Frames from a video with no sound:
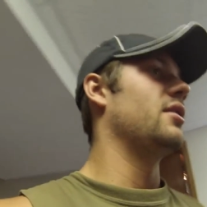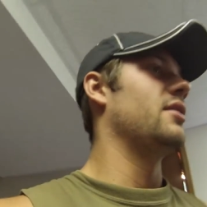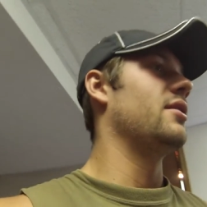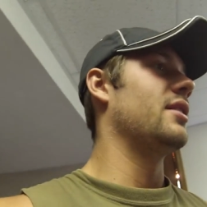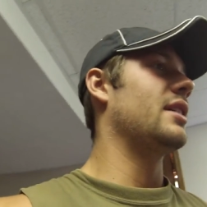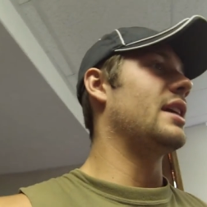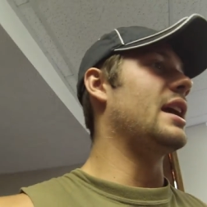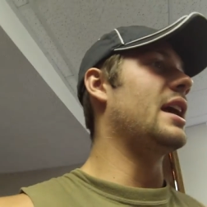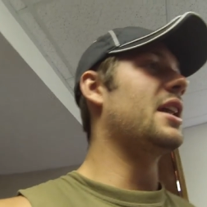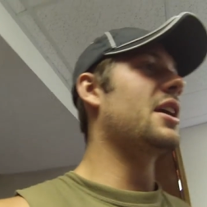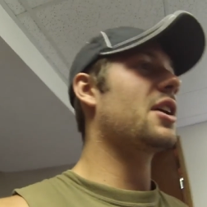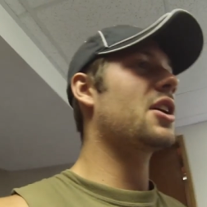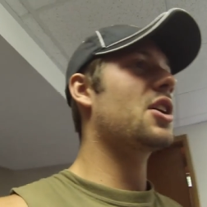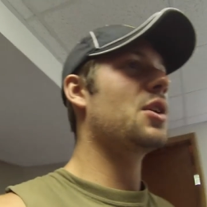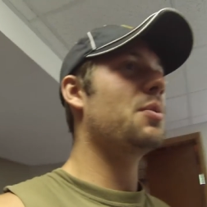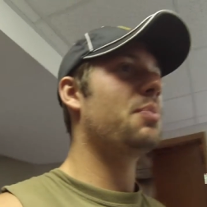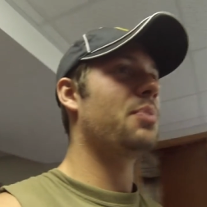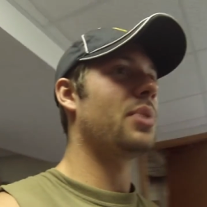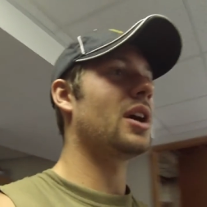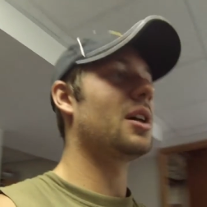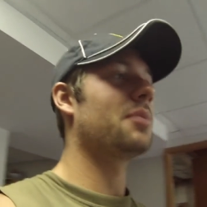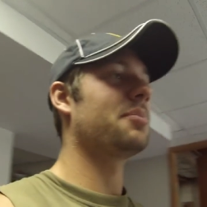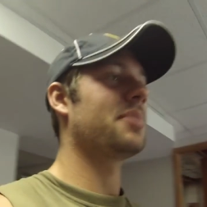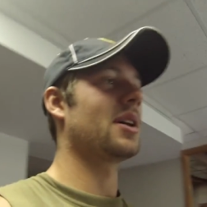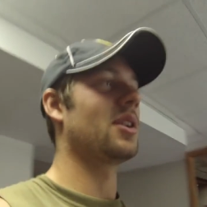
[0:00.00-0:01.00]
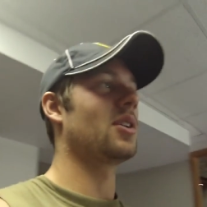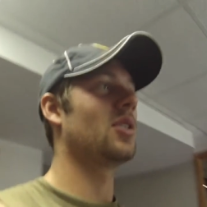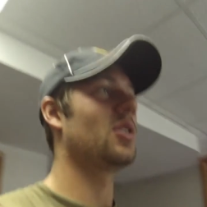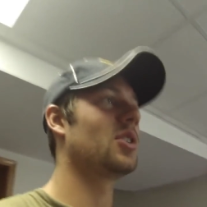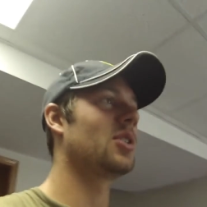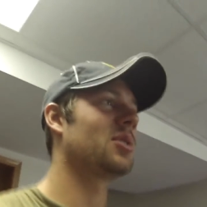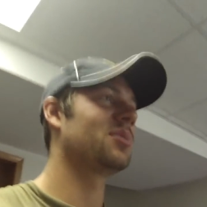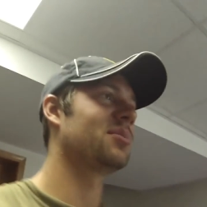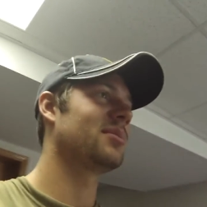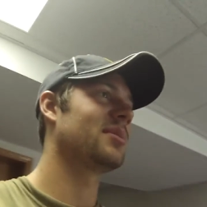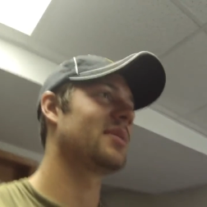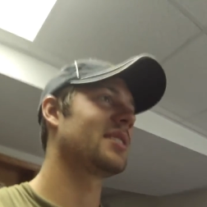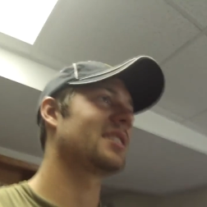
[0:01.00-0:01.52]
getting a good pump at
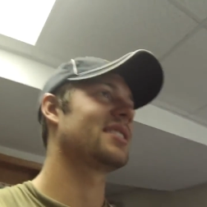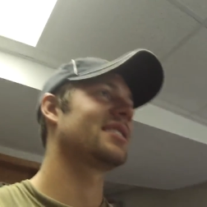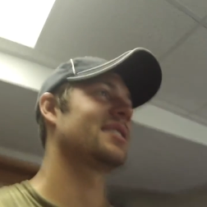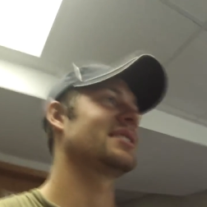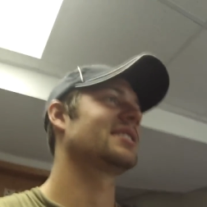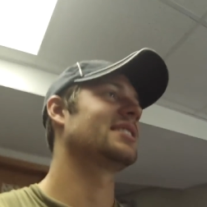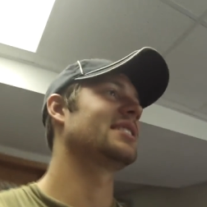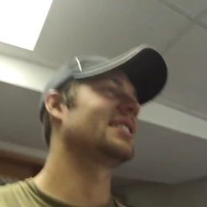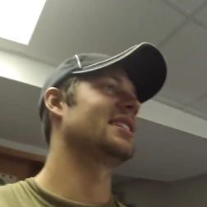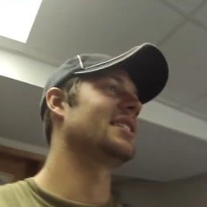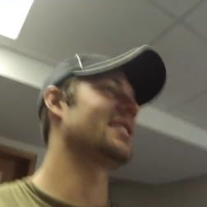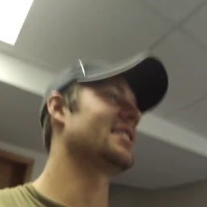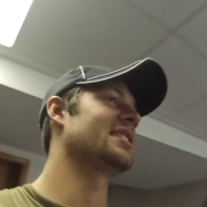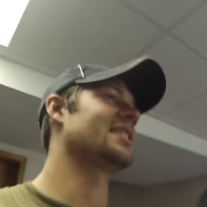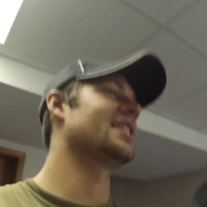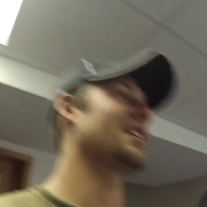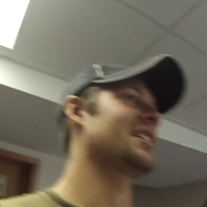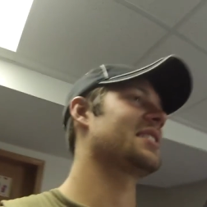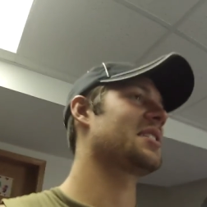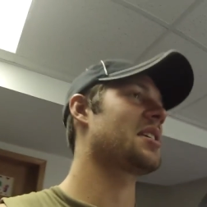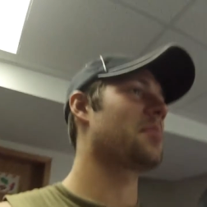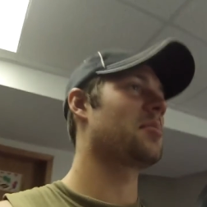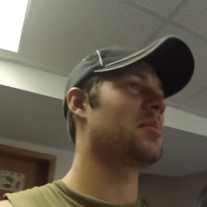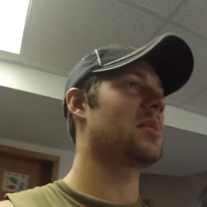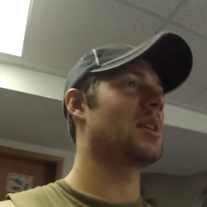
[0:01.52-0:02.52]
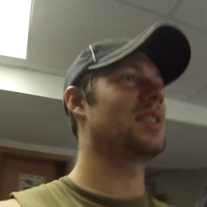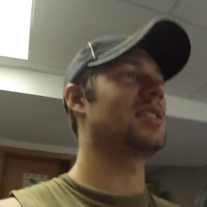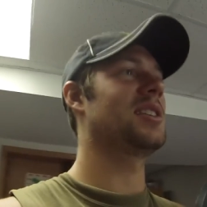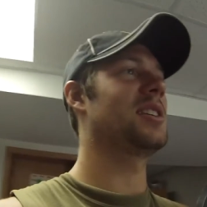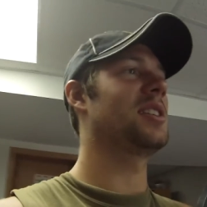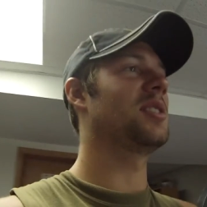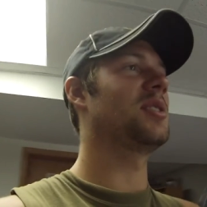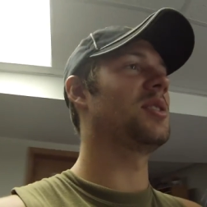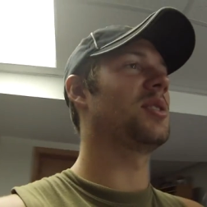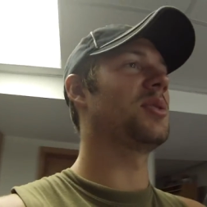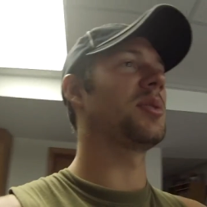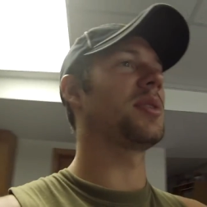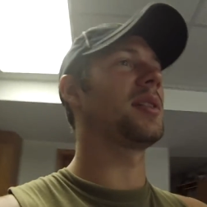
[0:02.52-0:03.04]
home is not something easy to
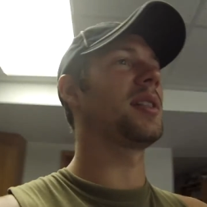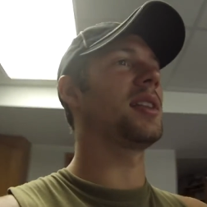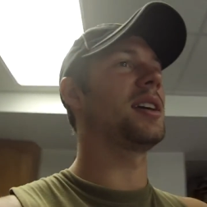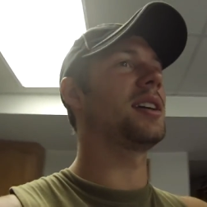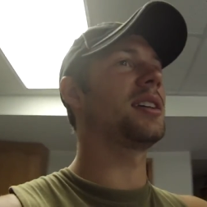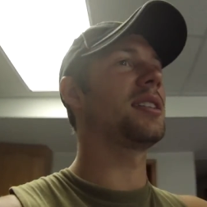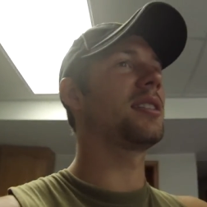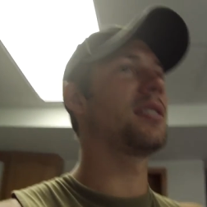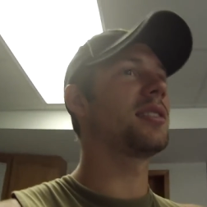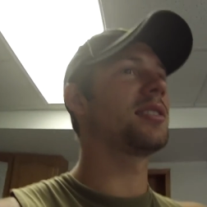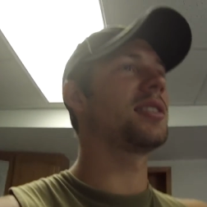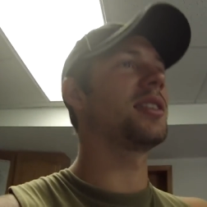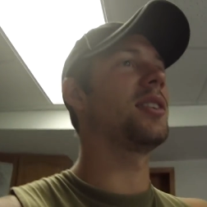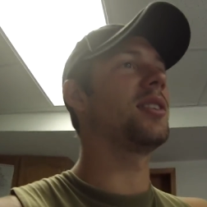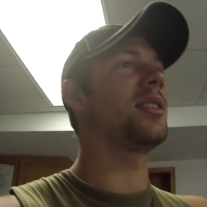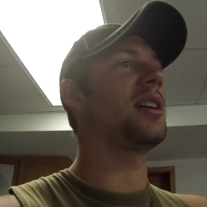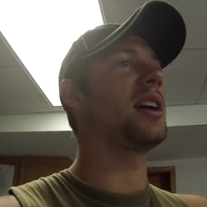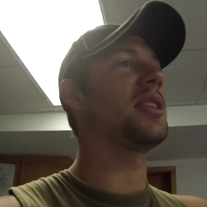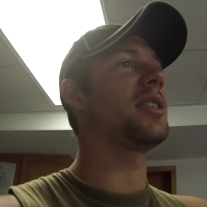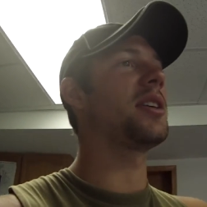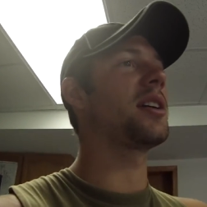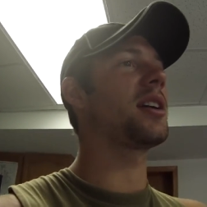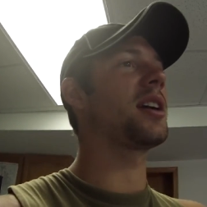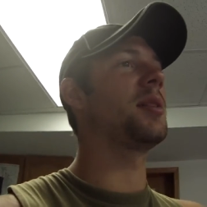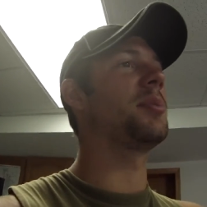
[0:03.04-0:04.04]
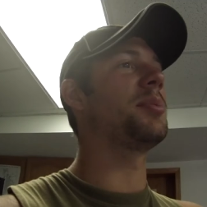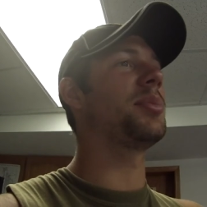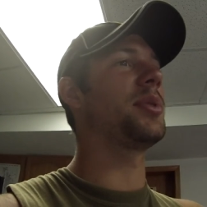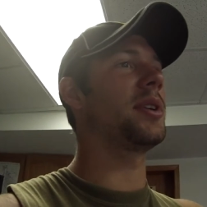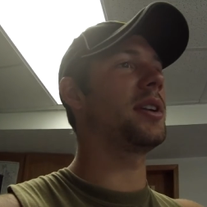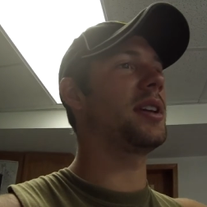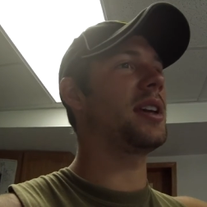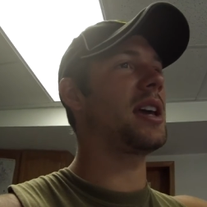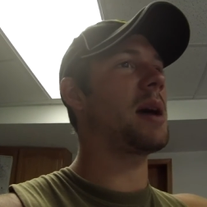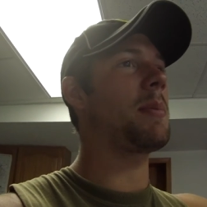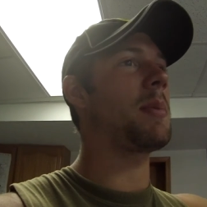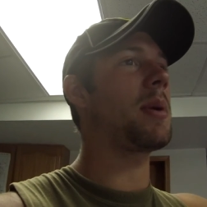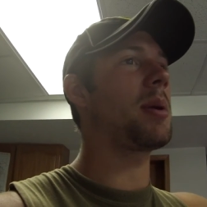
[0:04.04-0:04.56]
do with legs. So I think I'm
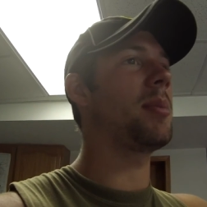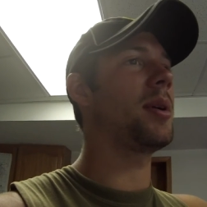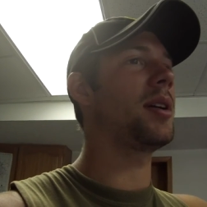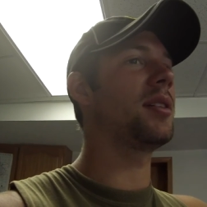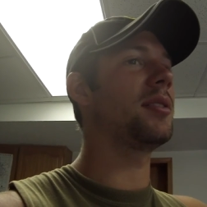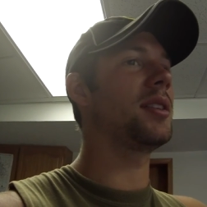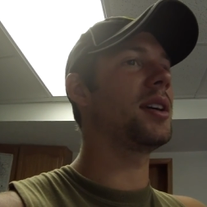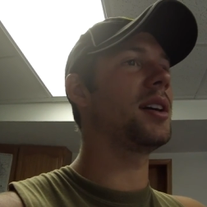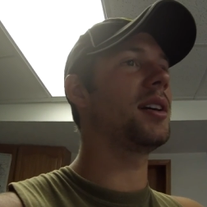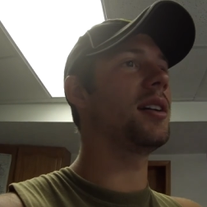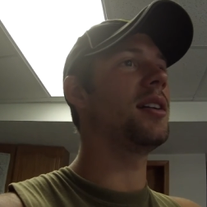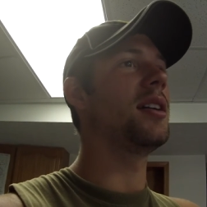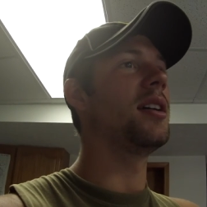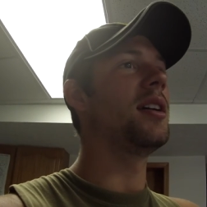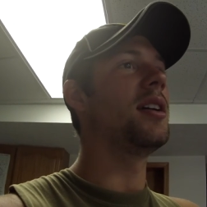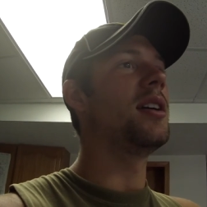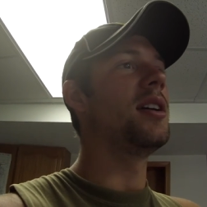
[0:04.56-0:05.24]
pretty happy about that.